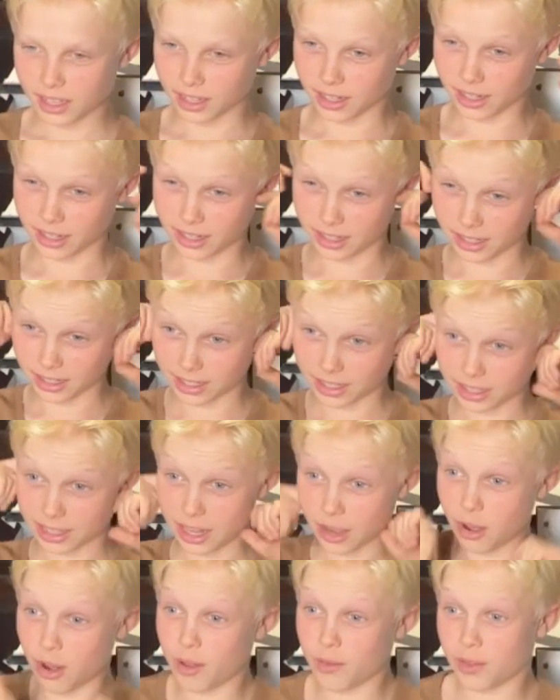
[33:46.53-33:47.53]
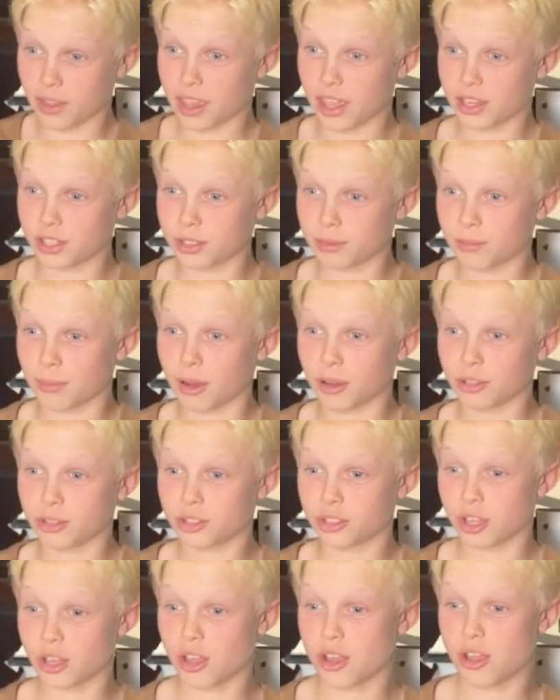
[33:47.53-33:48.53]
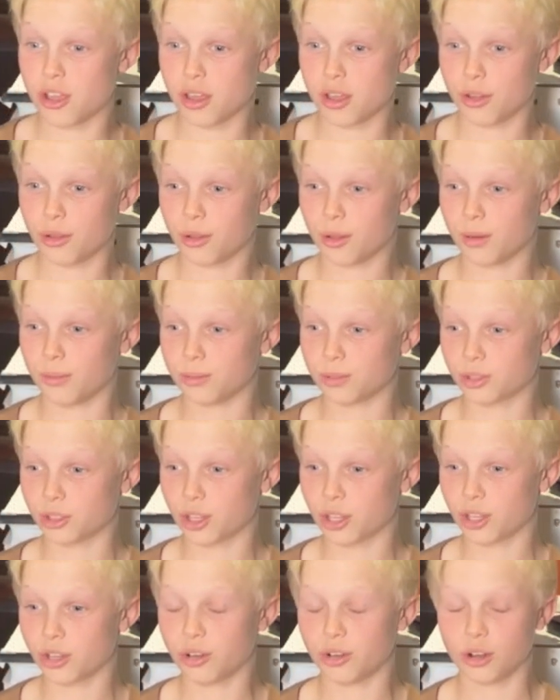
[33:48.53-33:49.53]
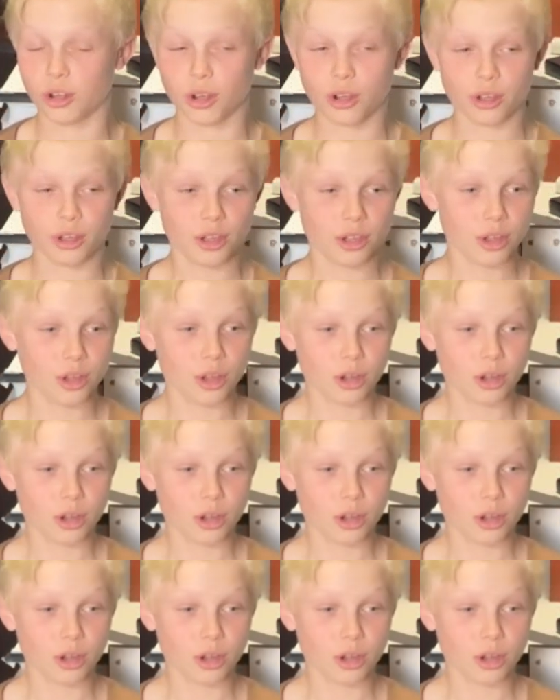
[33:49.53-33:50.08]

Uh, hit the notification bell so so you'll know